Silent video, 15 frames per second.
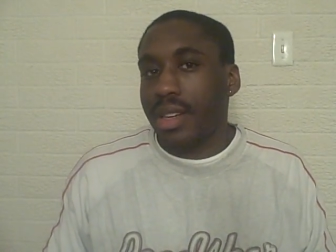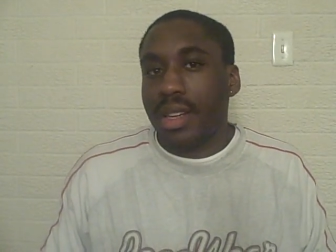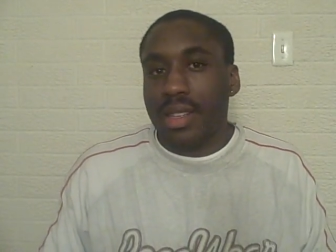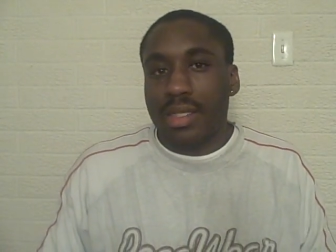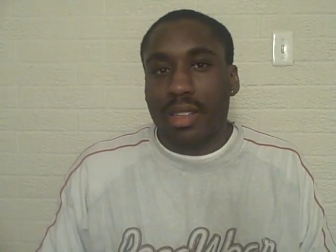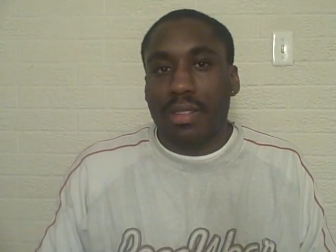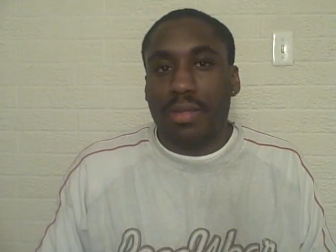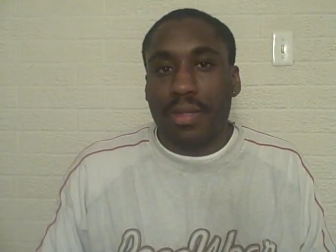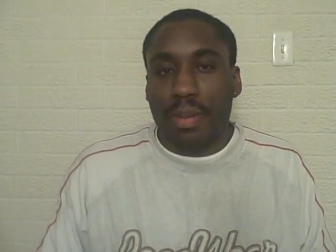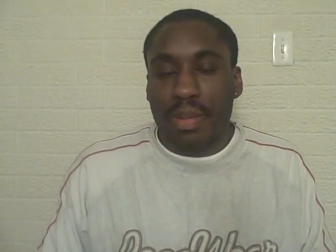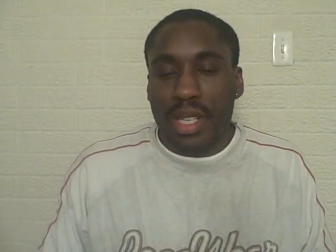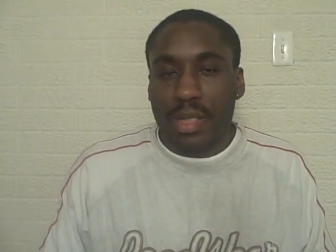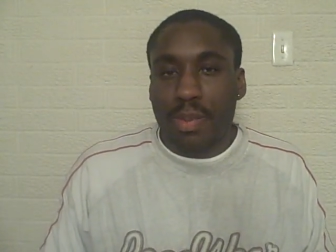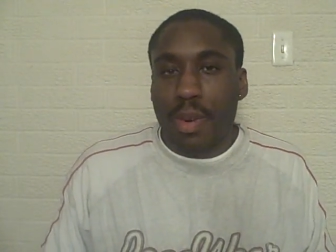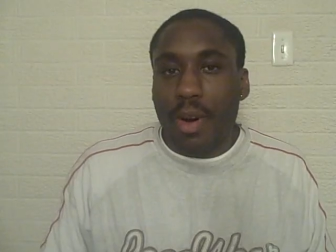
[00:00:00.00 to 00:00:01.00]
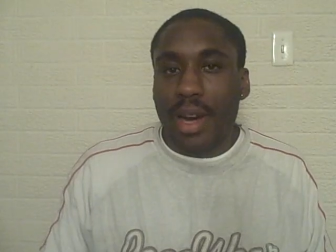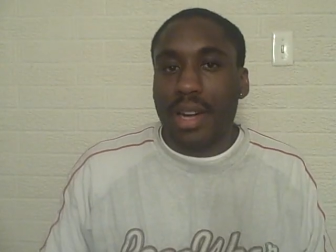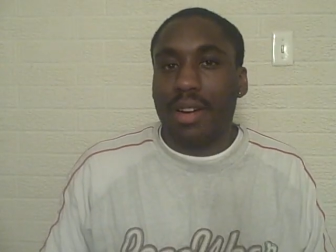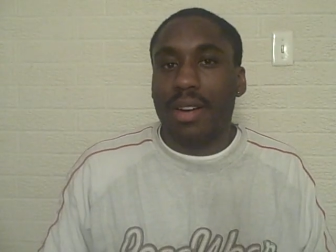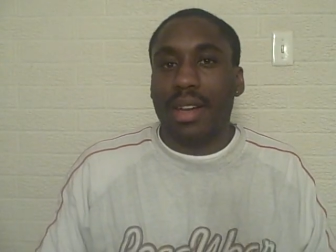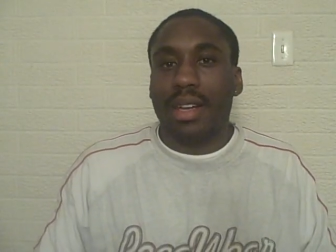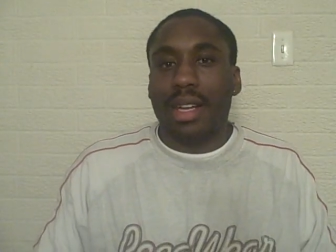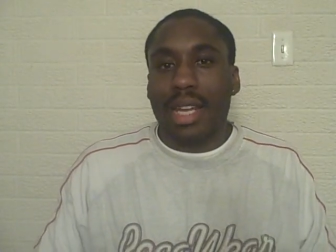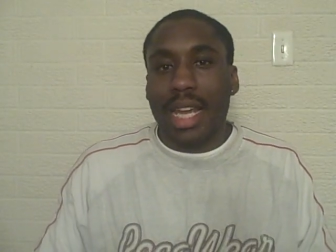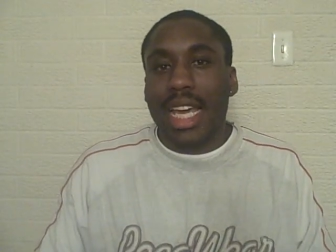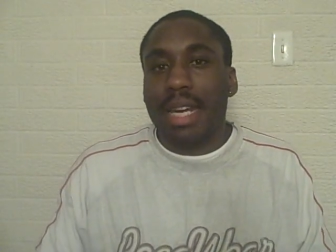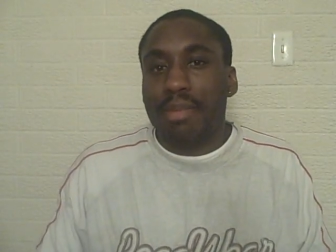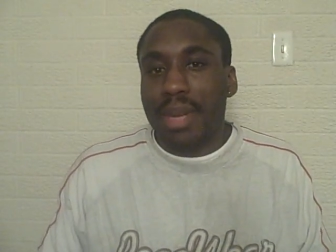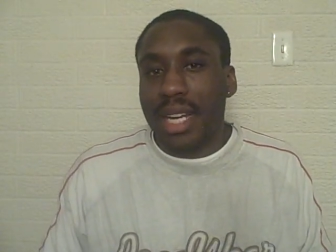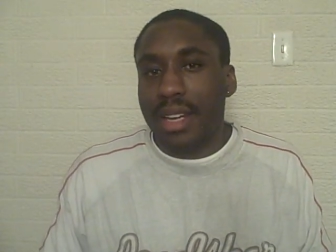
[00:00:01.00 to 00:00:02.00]
So from this point on, let
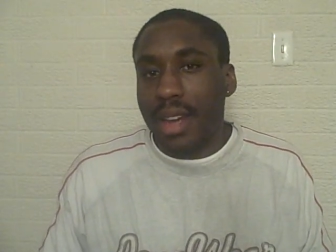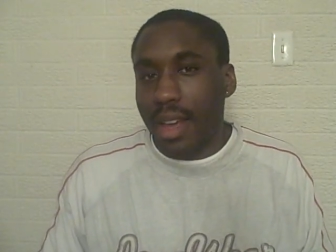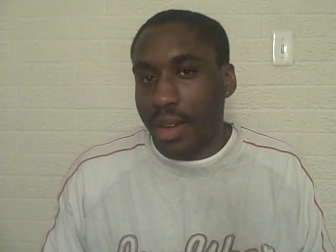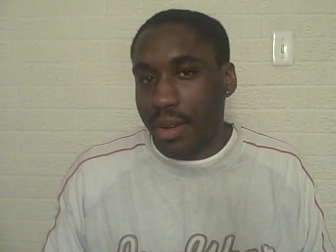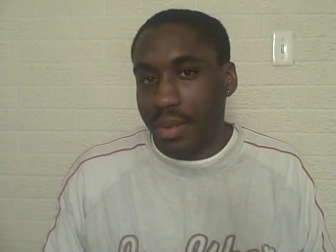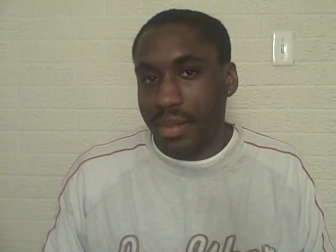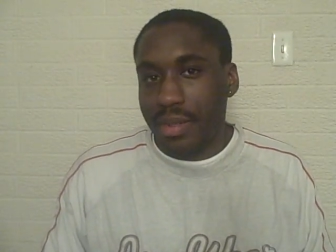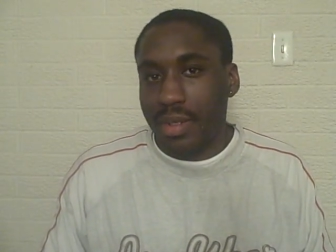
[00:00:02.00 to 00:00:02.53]
it be known